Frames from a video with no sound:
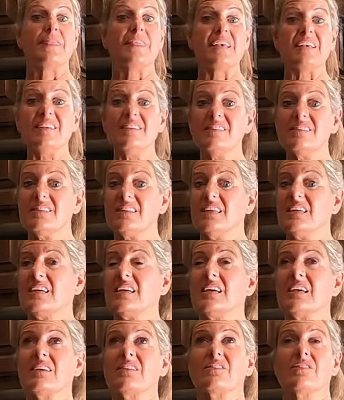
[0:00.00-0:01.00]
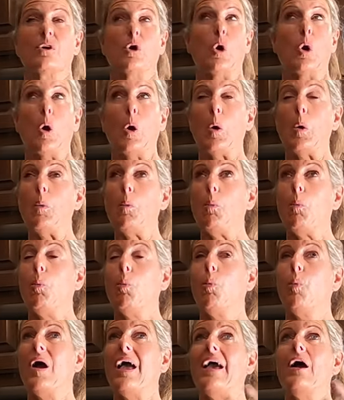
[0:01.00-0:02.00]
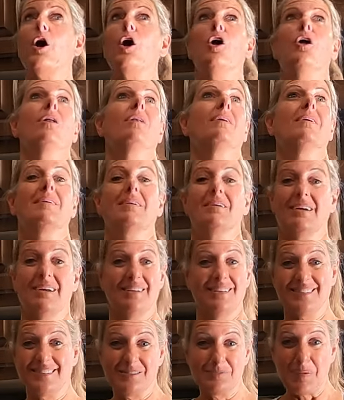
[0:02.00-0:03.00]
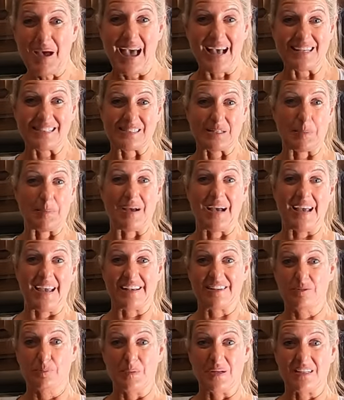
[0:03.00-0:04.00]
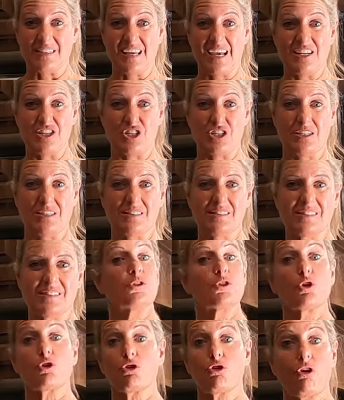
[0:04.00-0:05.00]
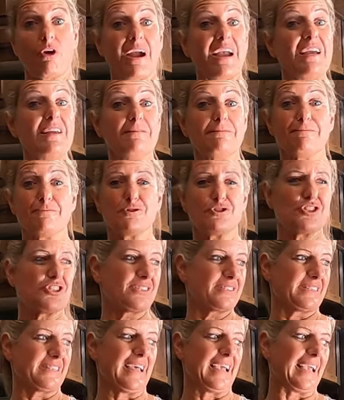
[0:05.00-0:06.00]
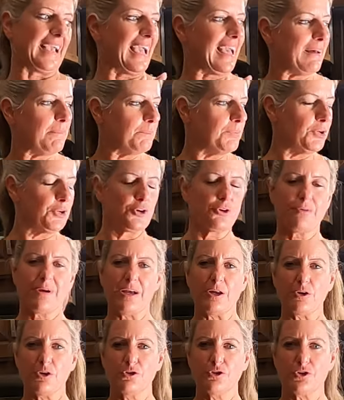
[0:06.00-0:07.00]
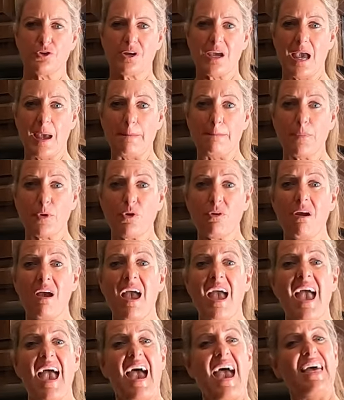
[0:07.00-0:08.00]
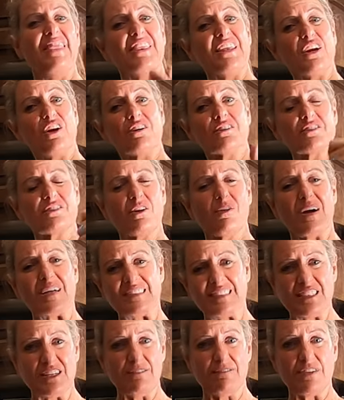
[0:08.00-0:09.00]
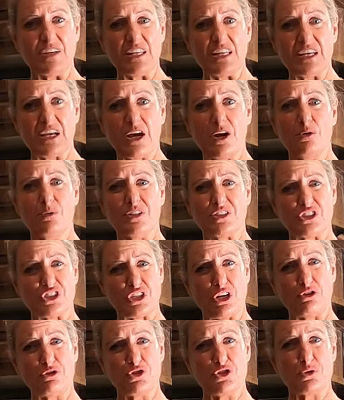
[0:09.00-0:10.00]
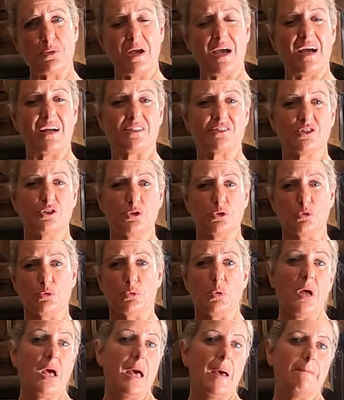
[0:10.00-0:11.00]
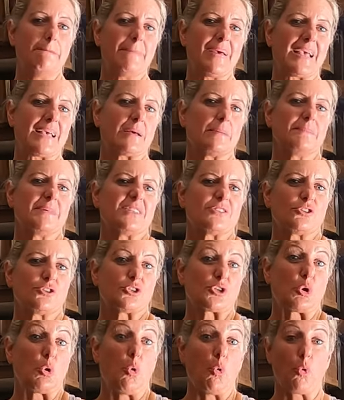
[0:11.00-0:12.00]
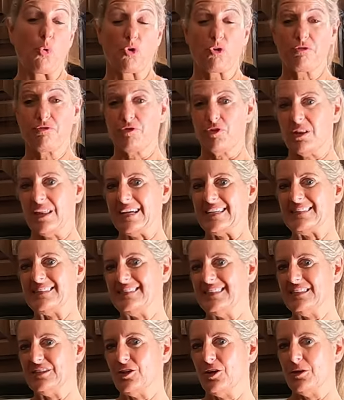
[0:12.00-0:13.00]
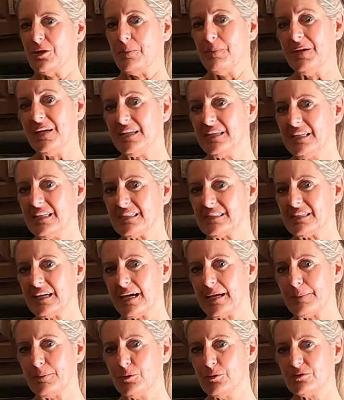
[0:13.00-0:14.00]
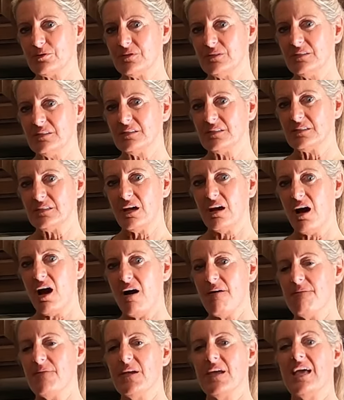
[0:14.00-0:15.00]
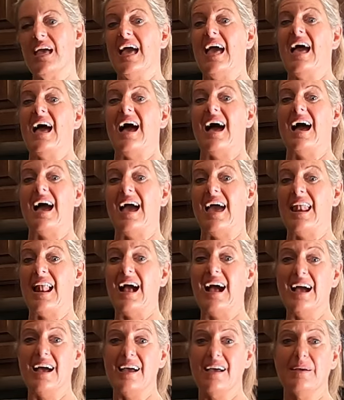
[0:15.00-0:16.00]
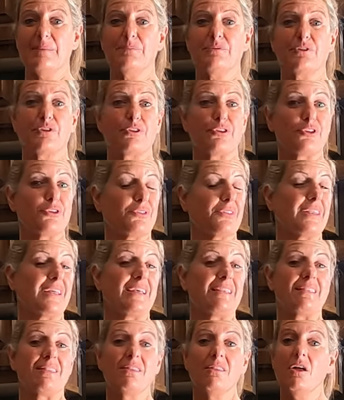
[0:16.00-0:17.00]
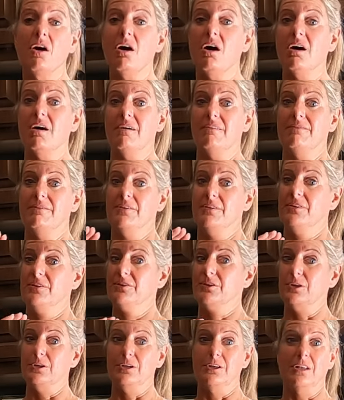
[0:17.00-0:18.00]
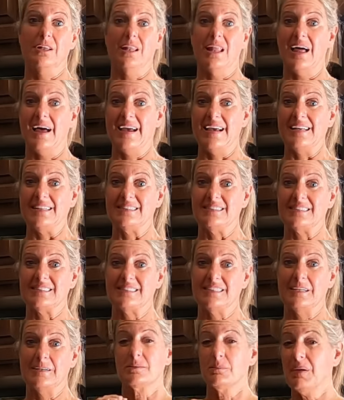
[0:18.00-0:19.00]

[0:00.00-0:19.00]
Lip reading: These things well past my expectations. They're great for just like putting around on your camper. And then also I did a video and showed you how to make them into decor for like sitting on the picnic tables and stuff. And I absolutely love the little lights.